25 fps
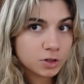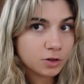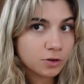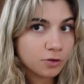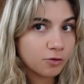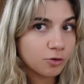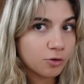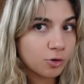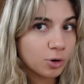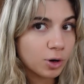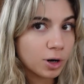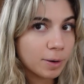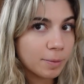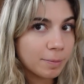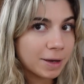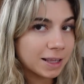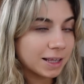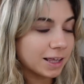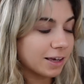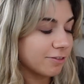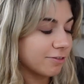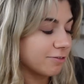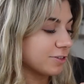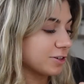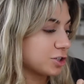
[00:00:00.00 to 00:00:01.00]
So for my
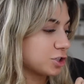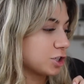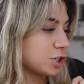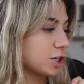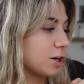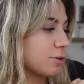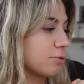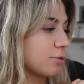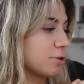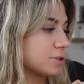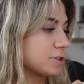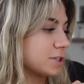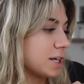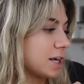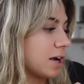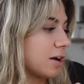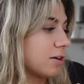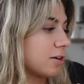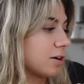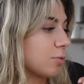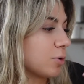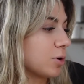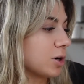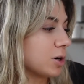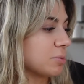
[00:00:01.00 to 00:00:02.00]
life vision, I wrote
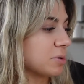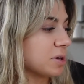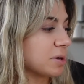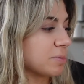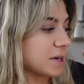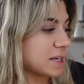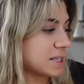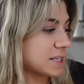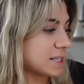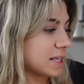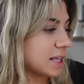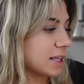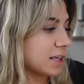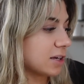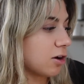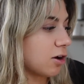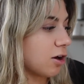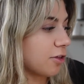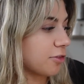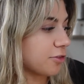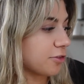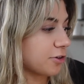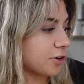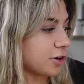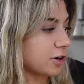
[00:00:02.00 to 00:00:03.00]
down, I want to be a best-selling
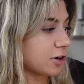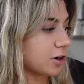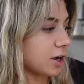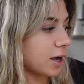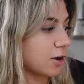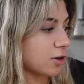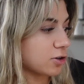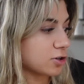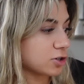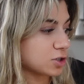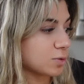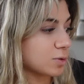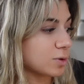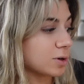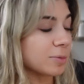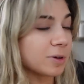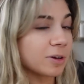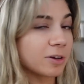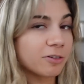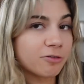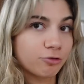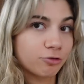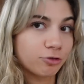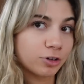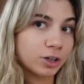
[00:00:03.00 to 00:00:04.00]
author. I also want to be
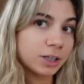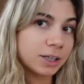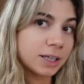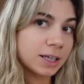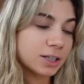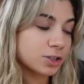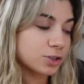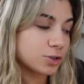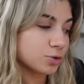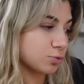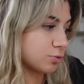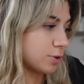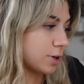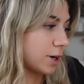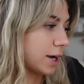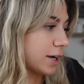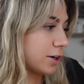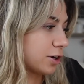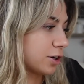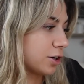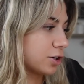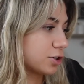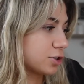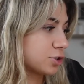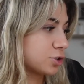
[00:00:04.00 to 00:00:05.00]
a freelance
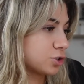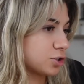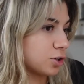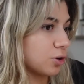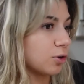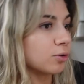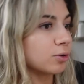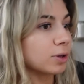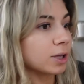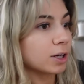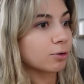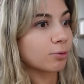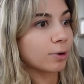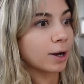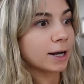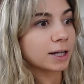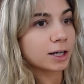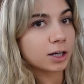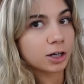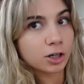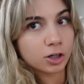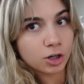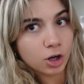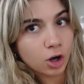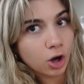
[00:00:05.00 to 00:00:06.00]
writer. So like
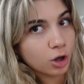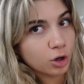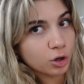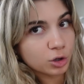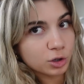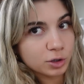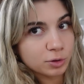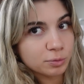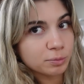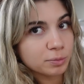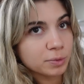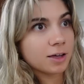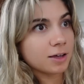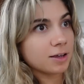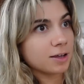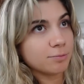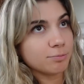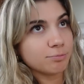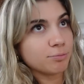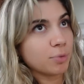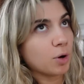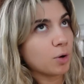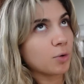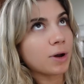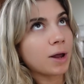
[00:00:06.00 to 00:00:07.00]
writing a column
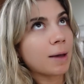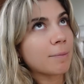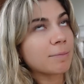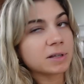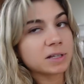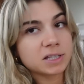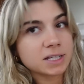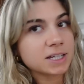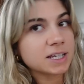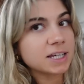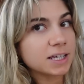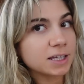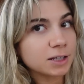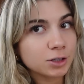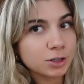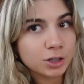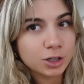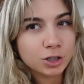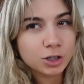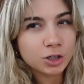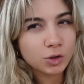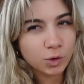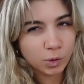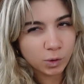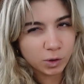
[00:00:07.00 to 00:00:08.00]
in Bon Appetit,
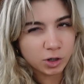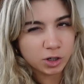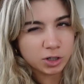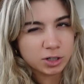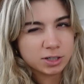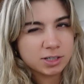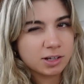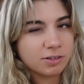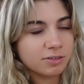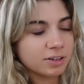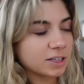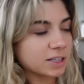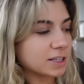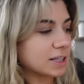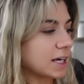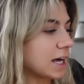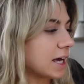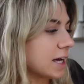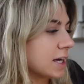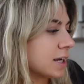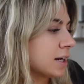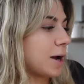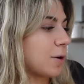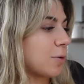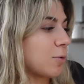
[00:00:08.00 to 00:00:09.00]
The New Yorker, stuff like
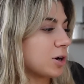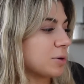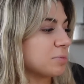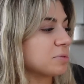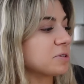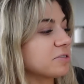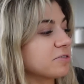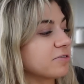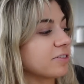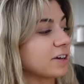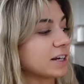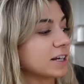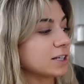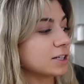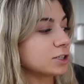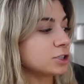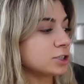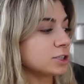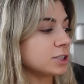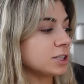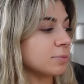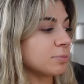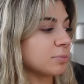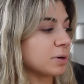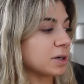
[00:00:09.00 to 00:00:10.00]
that. I want to be
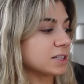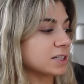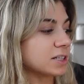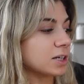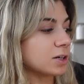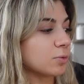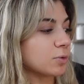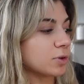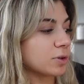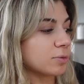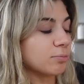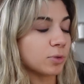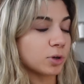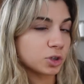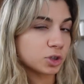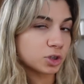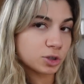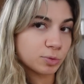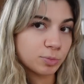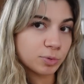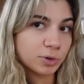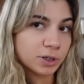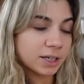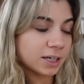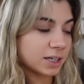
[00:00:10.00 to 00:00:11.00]
financially abundant with
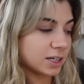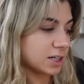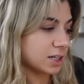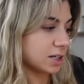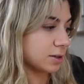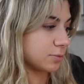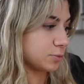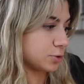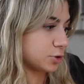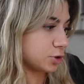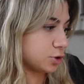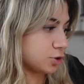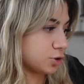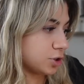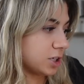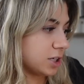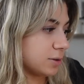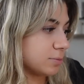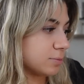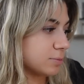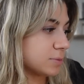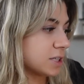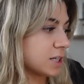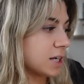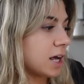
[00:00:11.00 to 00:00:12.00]
multiple income
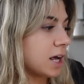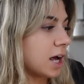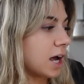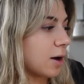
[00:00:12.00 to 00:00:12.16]
streams.